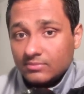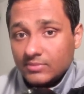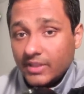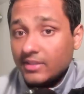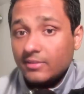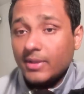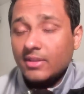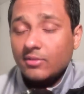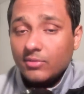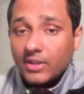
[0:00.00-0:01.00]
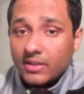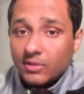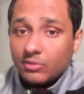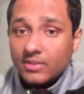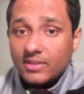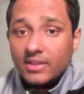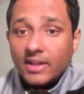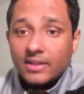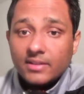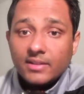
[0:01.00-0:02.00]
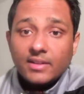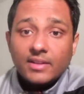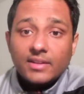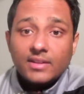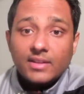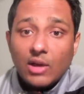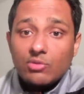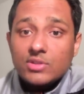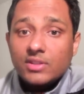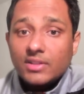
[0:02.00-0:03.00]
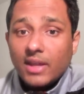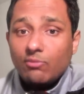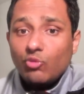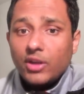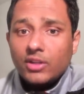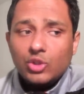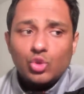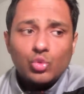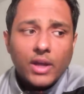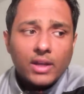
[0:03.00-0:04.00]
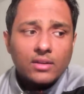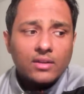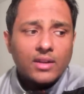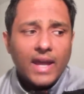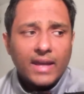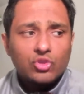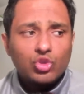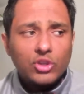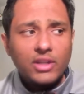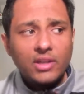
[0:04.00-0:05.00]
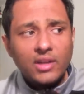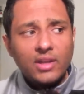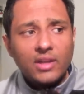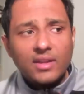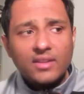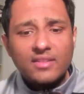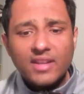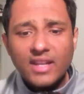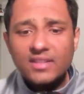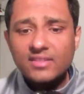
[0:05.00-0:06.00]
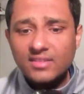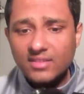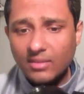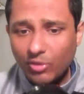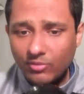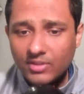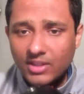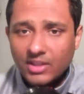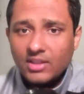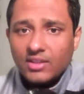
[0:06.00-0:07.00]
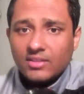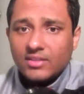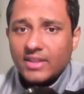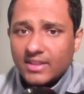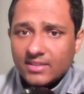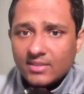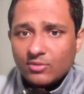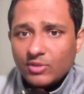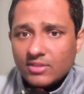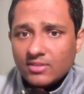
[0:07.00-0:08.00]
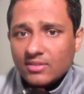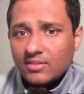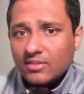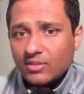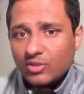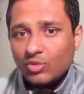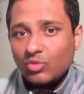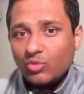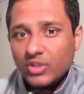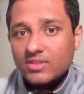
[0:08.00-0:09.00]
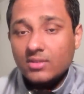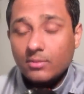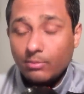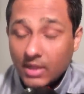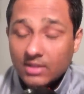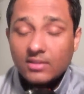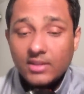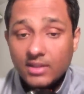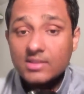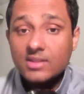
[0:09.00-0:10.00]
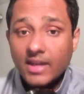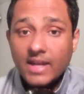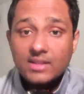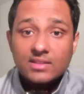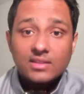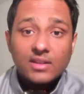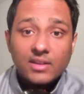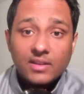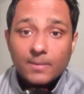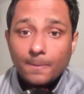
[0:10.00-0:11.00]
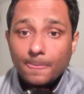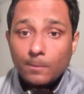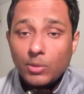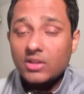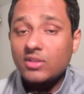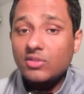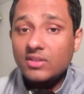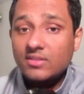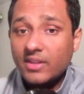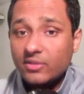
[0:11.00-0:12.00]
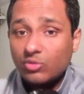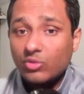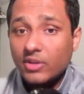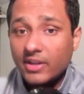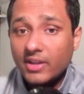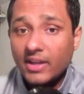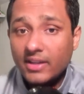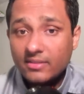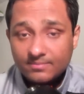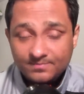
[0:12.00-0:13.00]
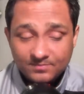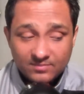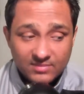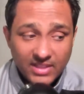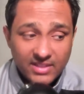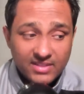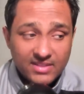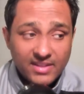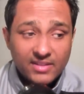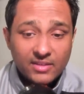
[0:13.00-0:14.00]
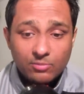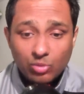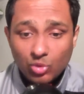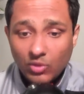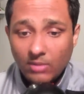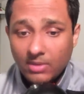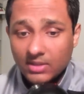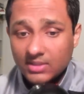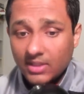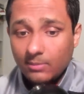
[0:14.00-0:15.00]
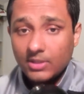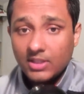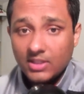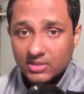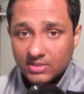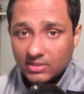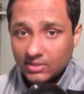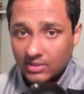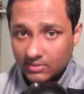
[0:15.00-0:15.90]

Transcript: Irrespective of that, you will see that now is the time when you can actually relish some of the things which you wished. But here is the catch Mercury is retrograde and it has entered Purva Bhadrapada Nakshatra.